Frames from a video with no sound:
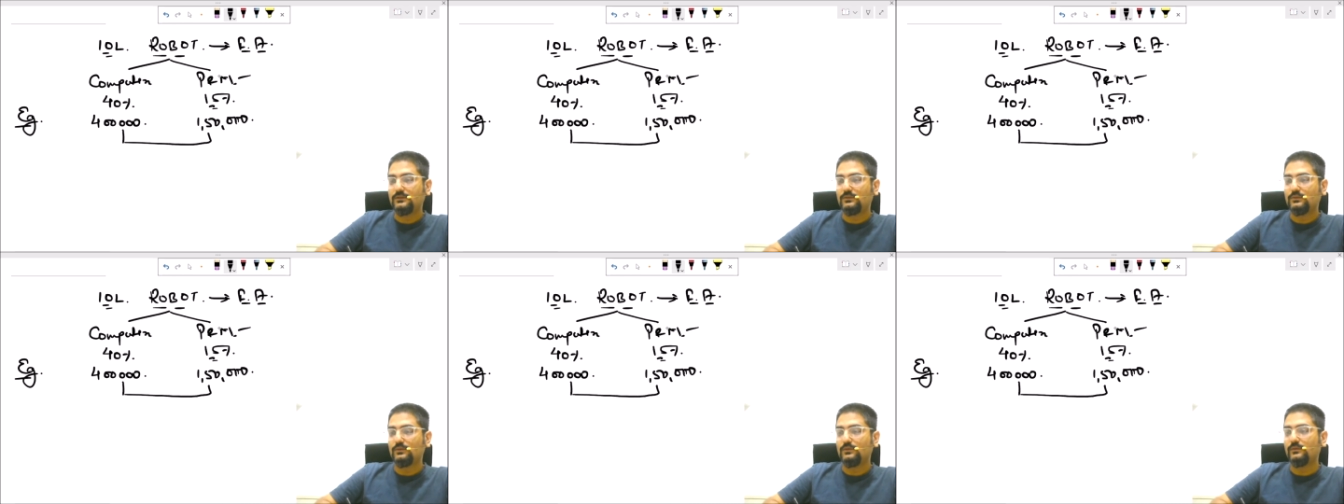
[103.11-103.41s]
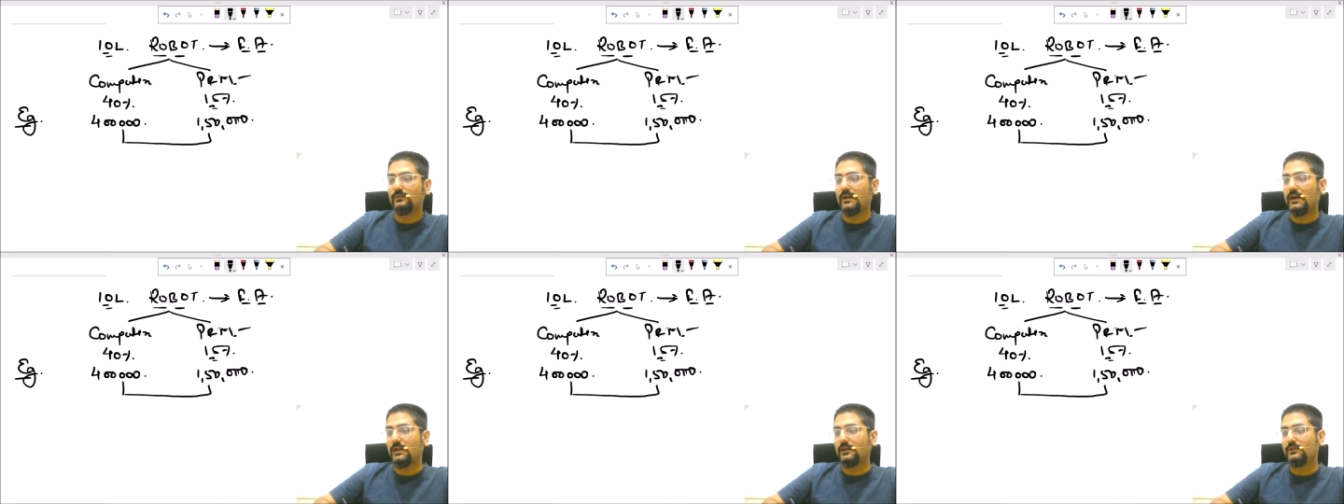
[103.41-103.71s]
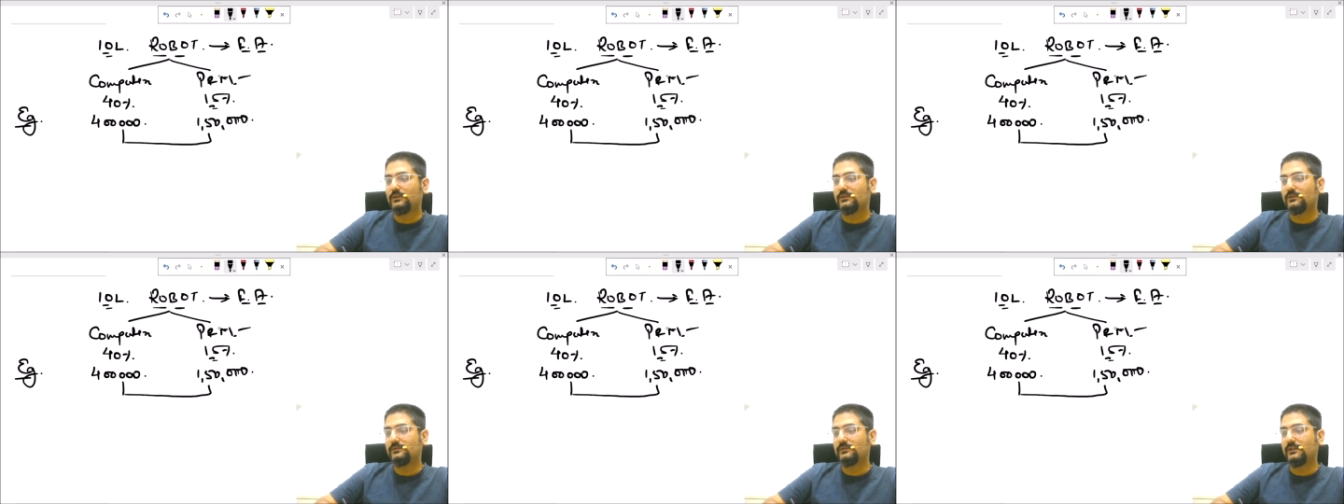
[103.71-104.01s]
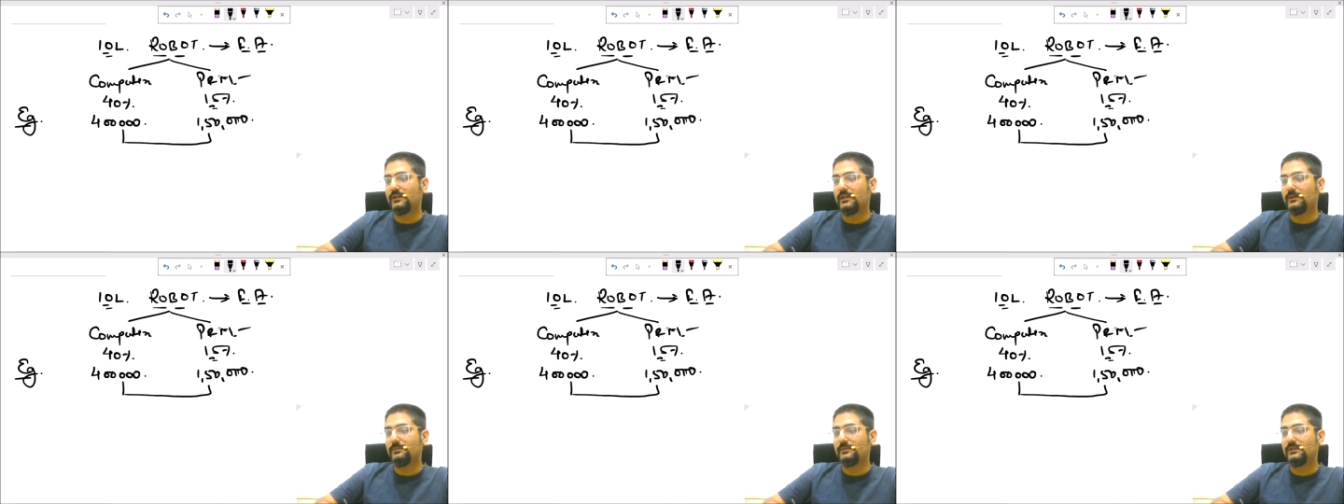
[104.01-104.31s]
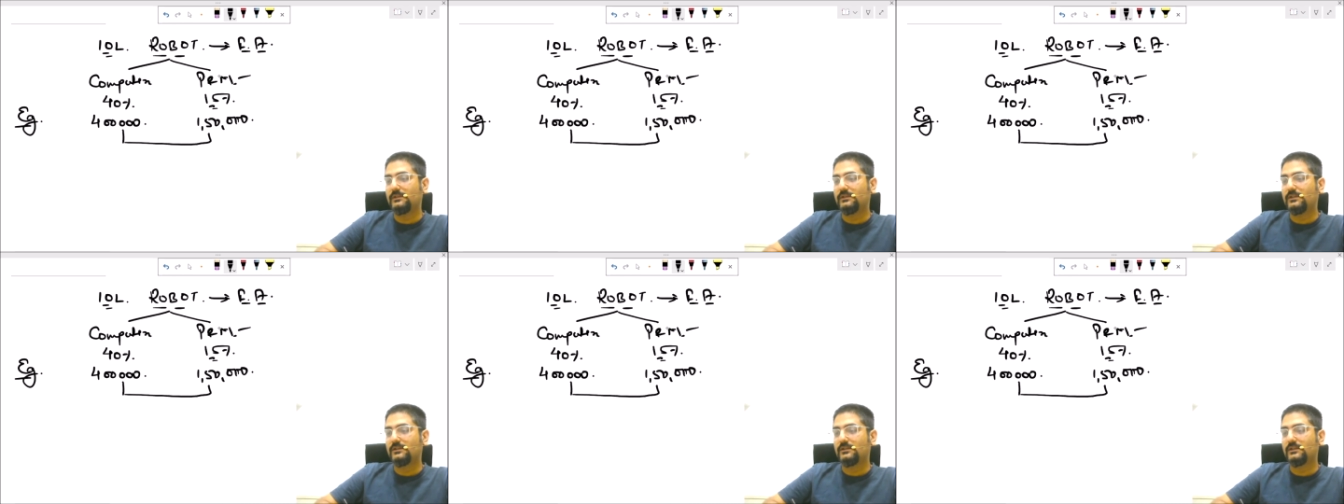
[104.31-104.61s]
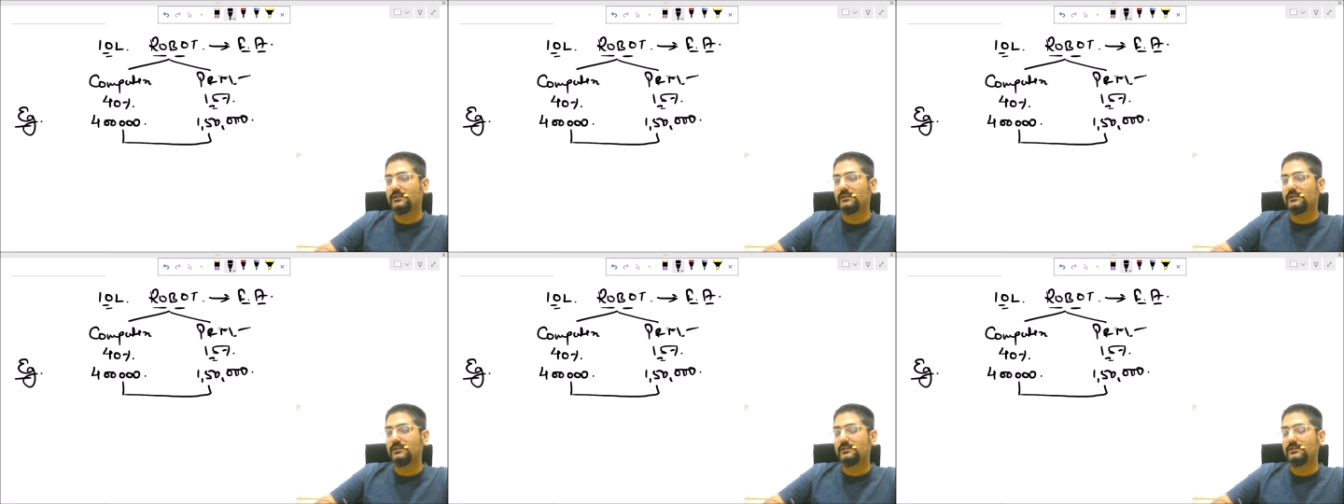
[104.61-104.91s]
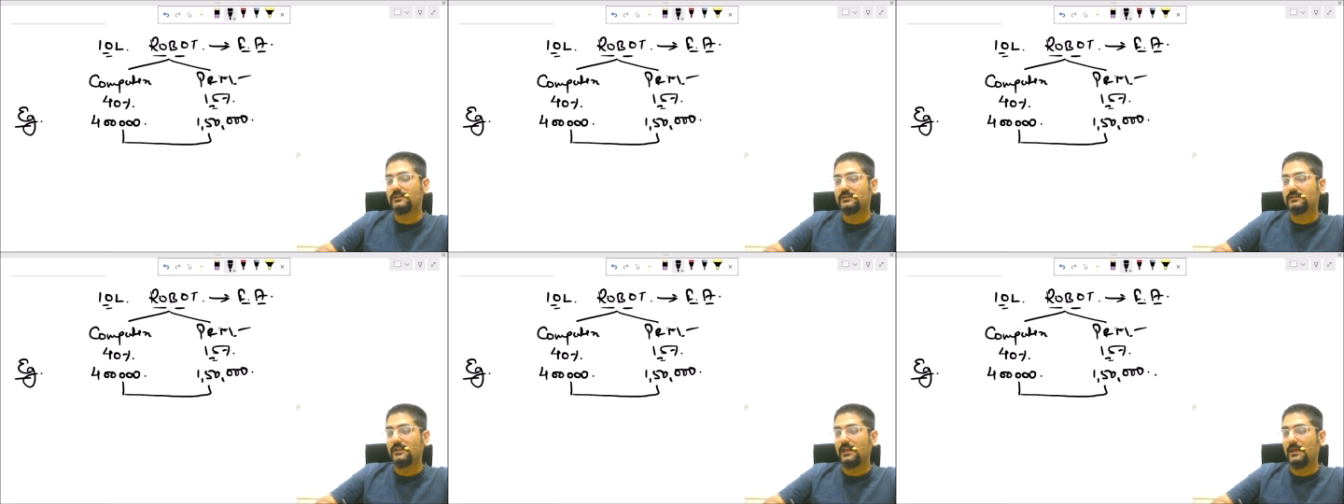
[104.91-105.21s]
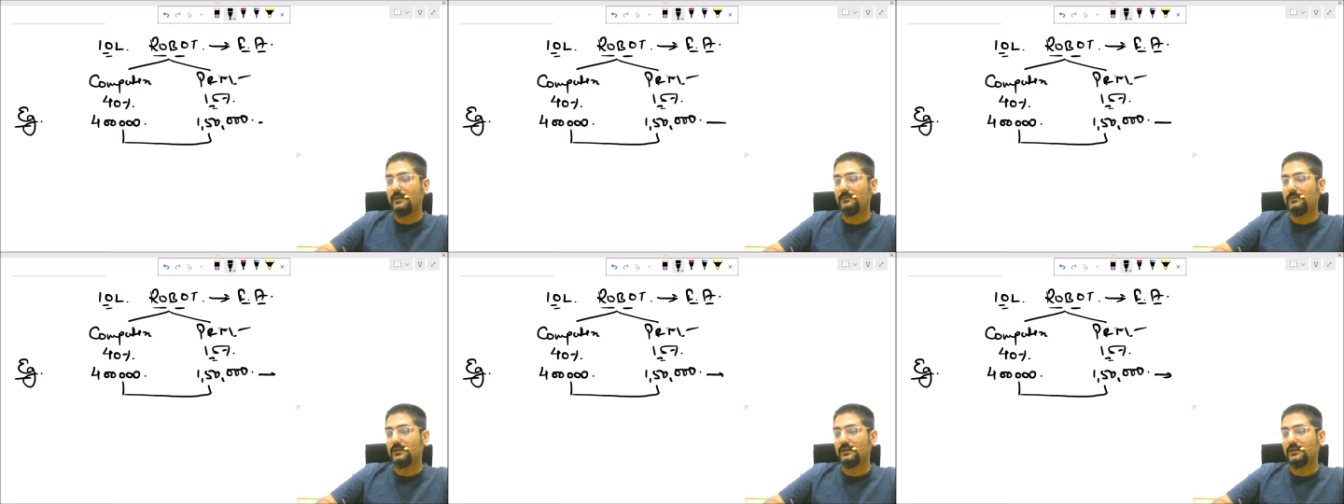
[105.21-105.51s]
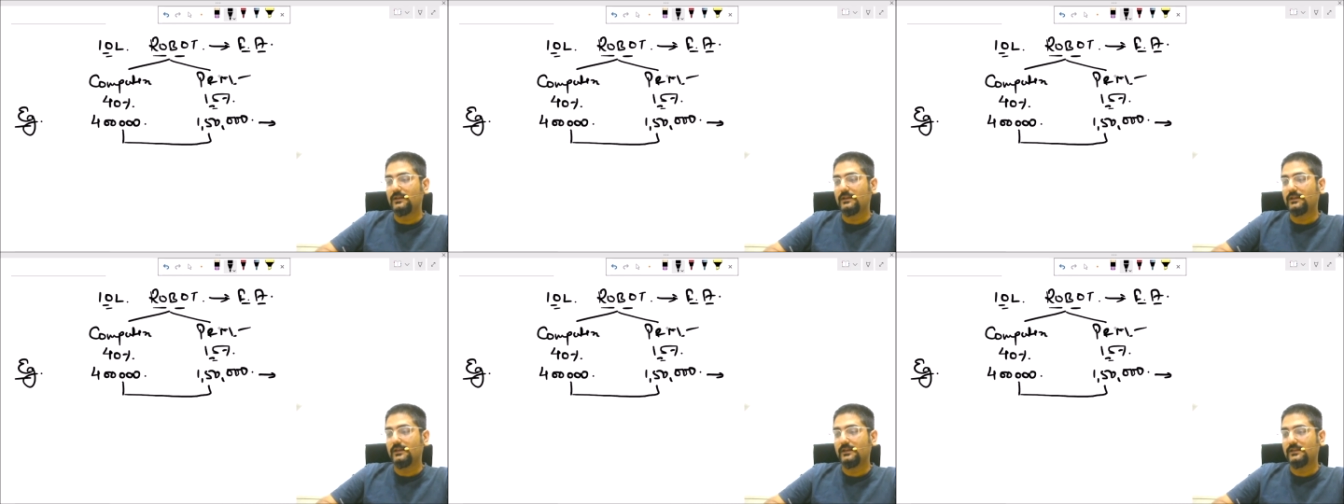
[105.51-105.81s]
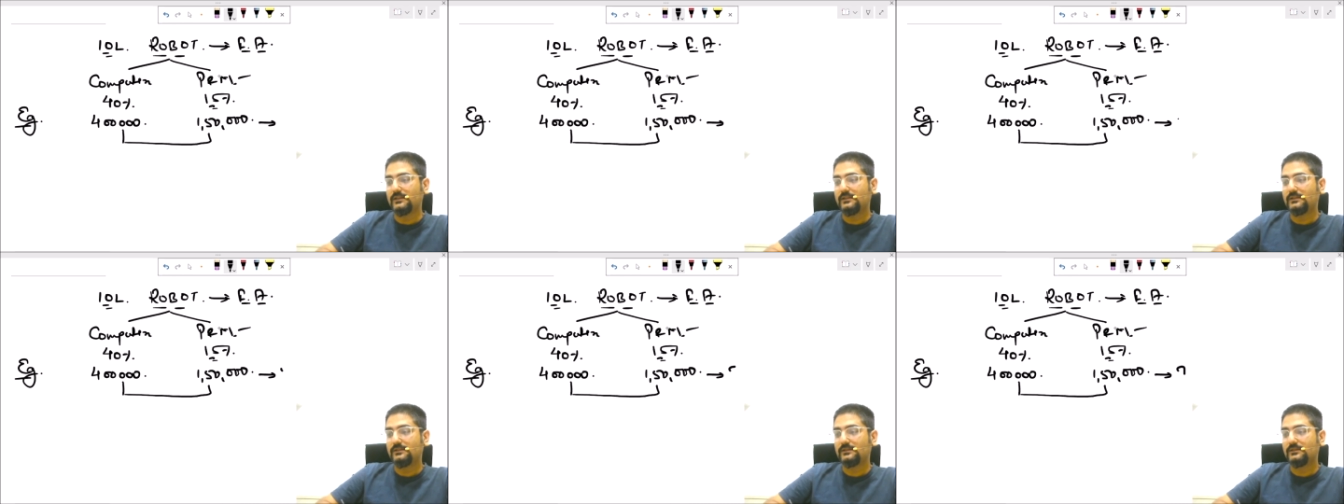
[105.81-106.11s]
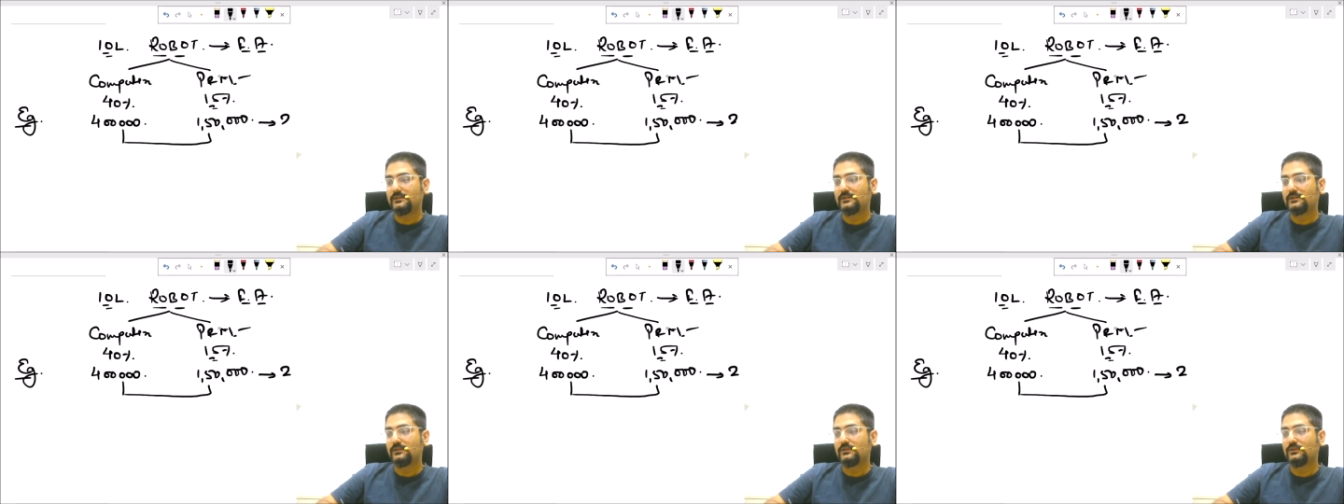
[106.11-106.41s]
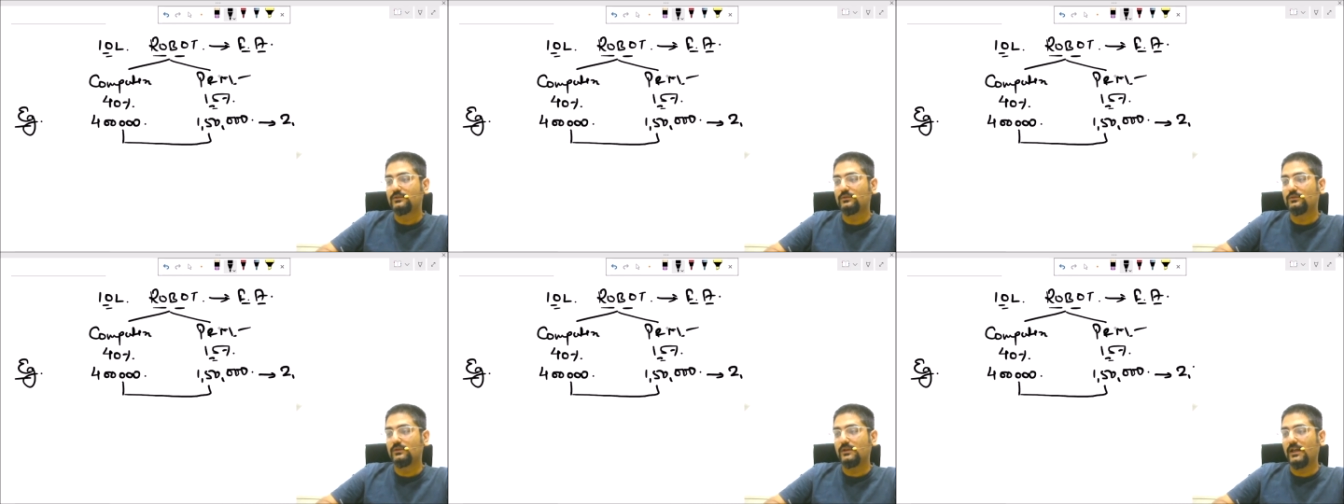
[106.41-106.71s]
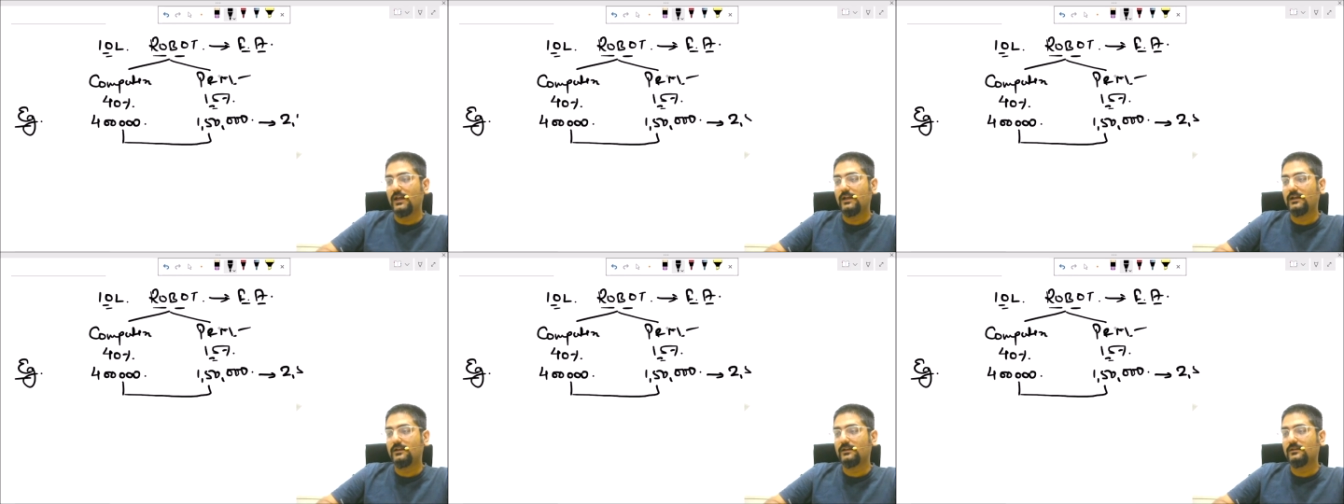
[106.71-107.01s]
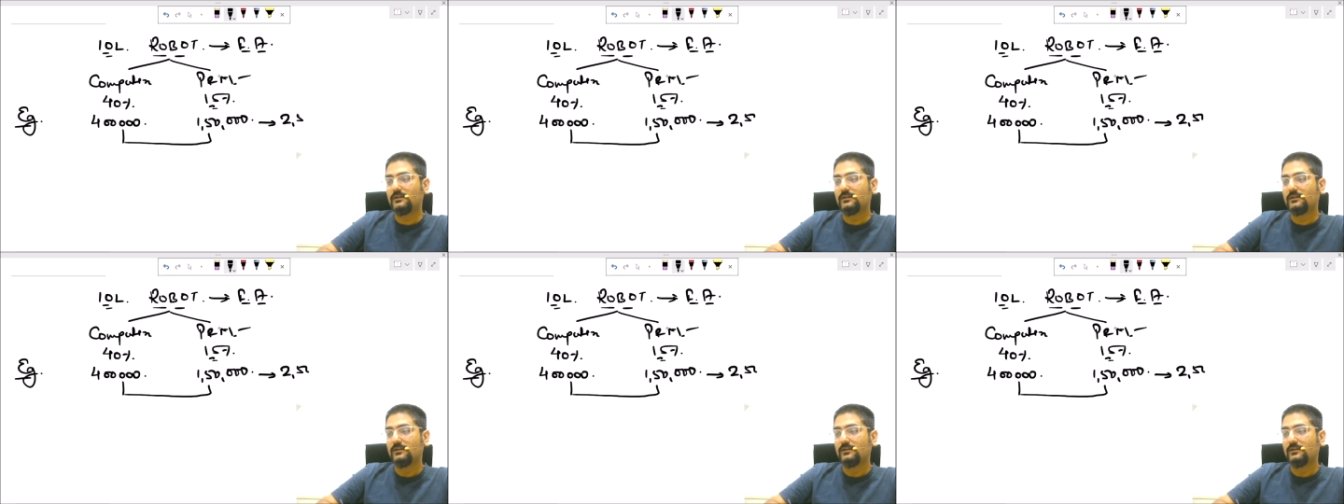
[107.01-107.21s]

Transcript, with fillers: two values of the depreciation in this example is 2 lakh